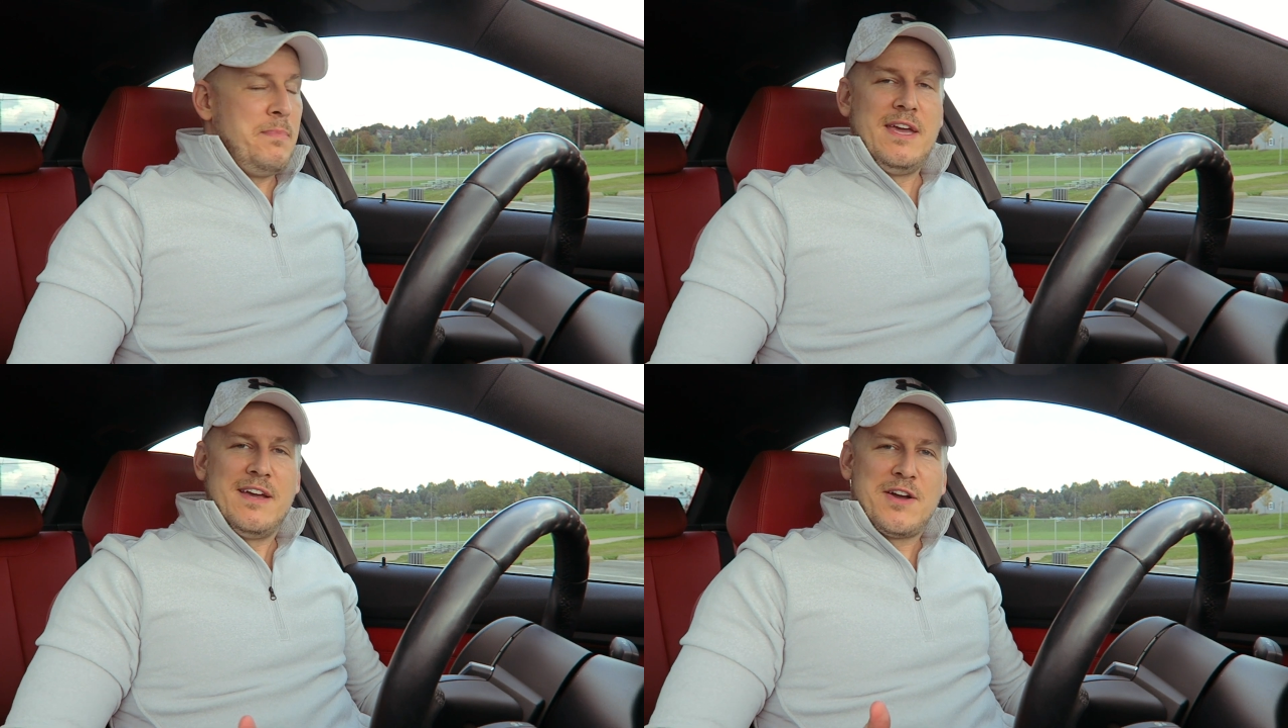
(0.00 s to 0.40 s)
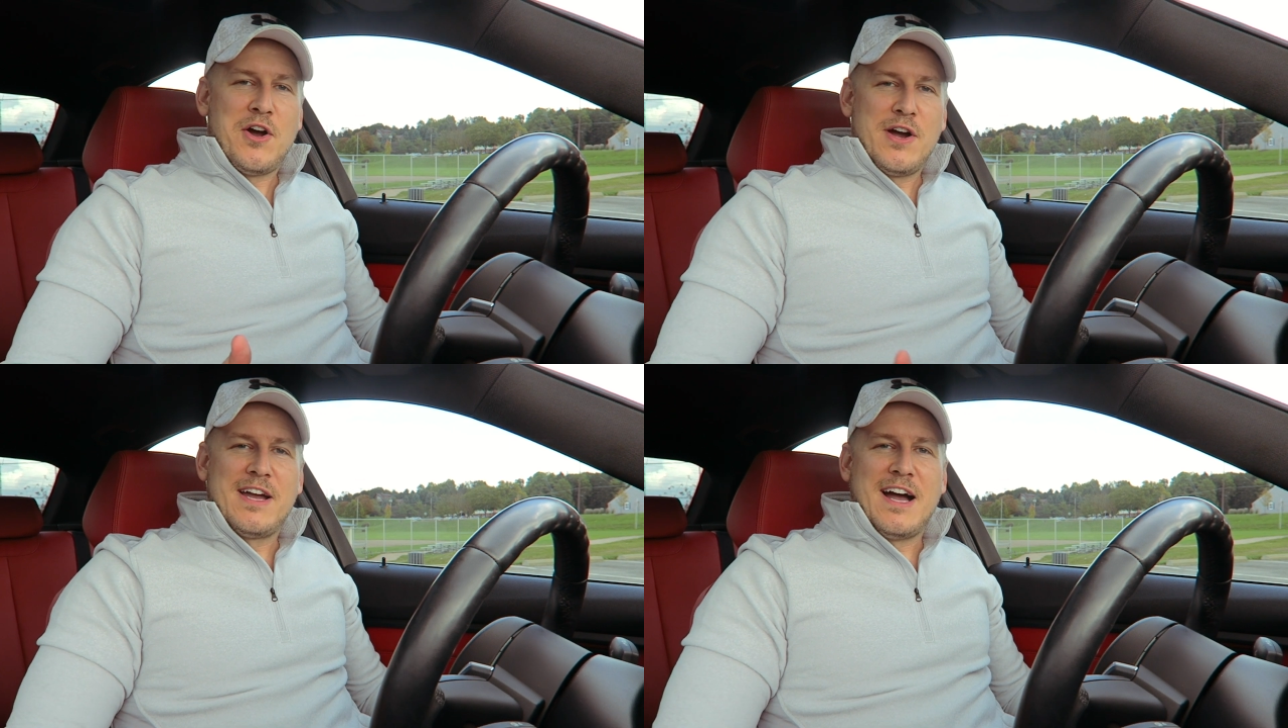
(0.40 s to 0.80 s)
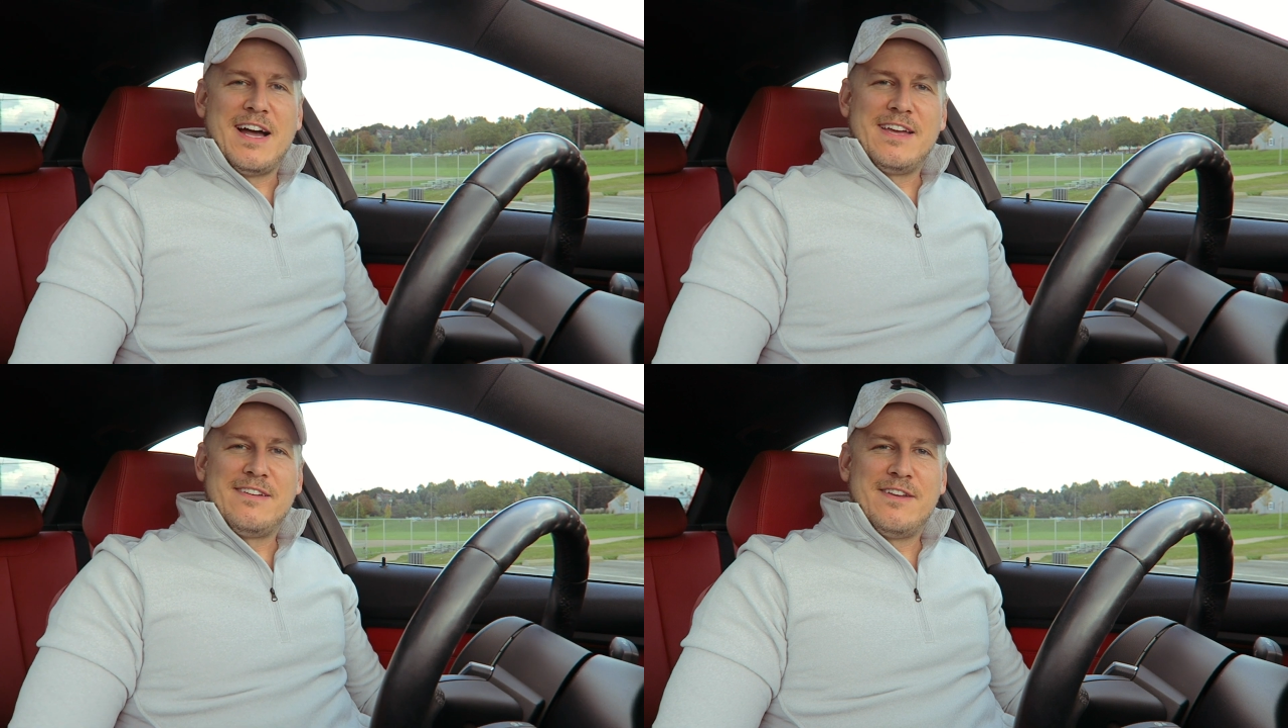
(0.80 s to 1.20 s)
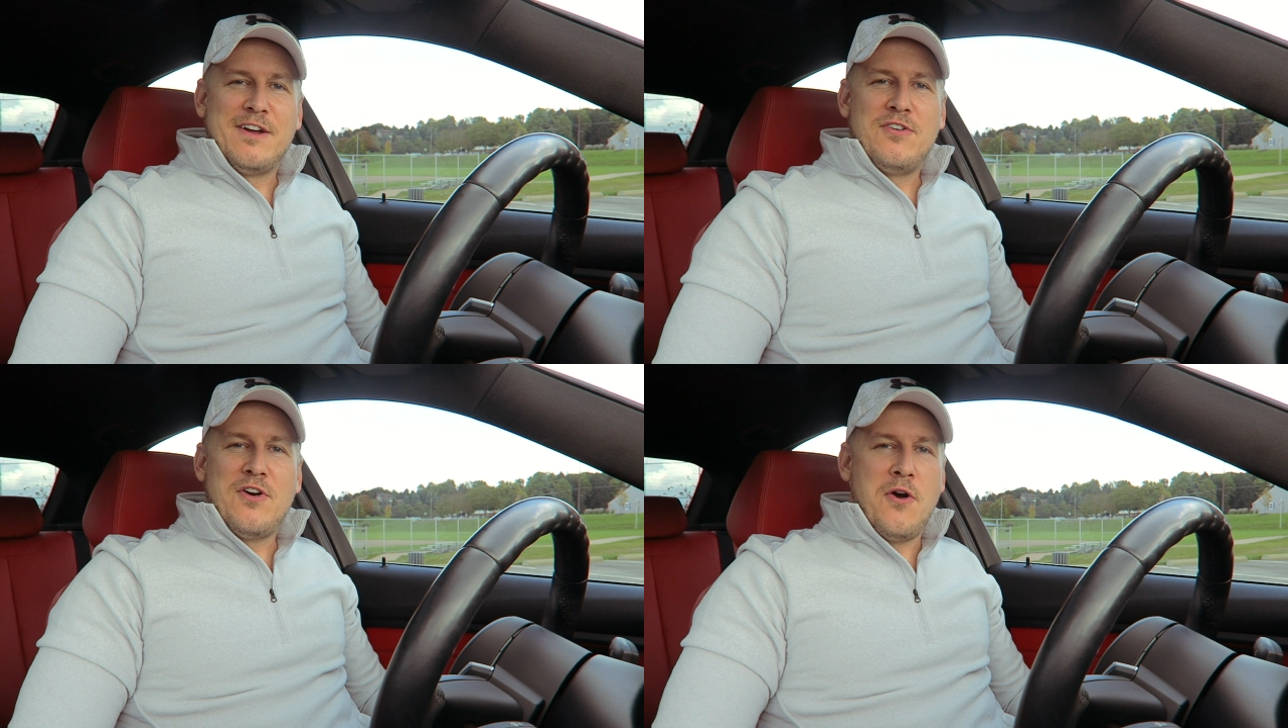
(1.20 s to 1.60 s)
being a car guy, you
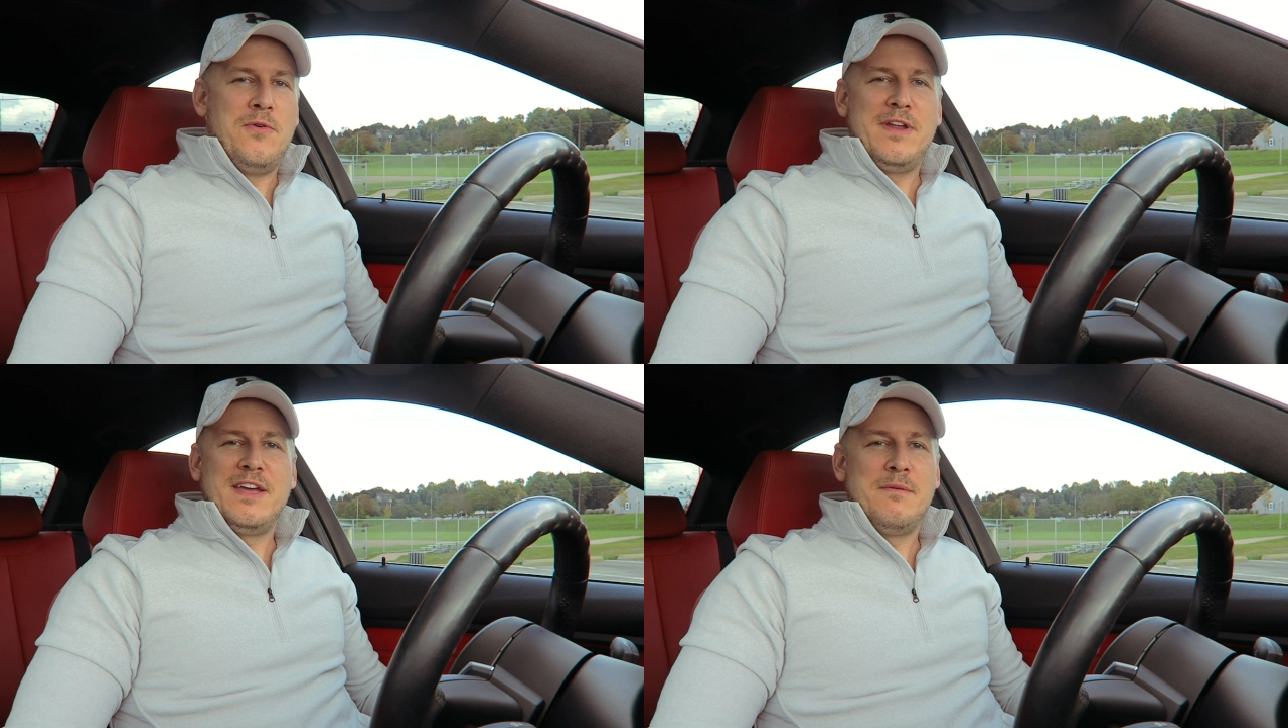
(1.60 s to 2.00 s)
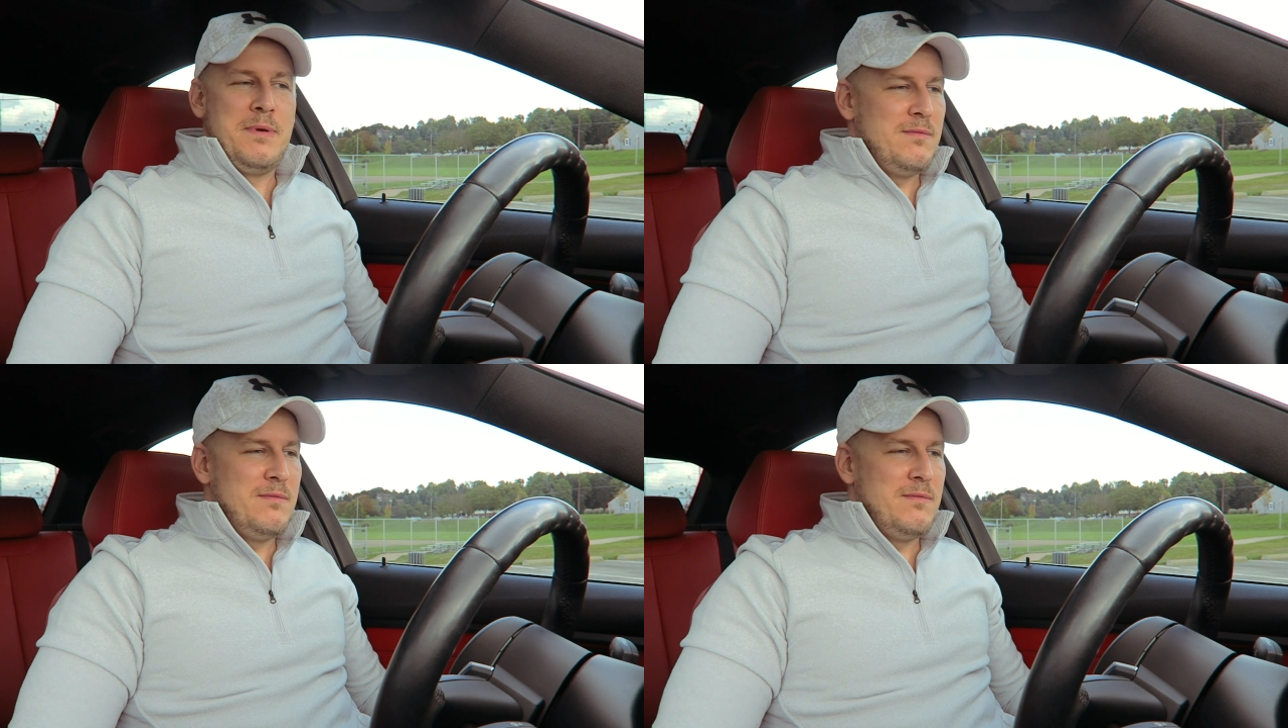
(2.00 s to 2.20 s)
know, owning a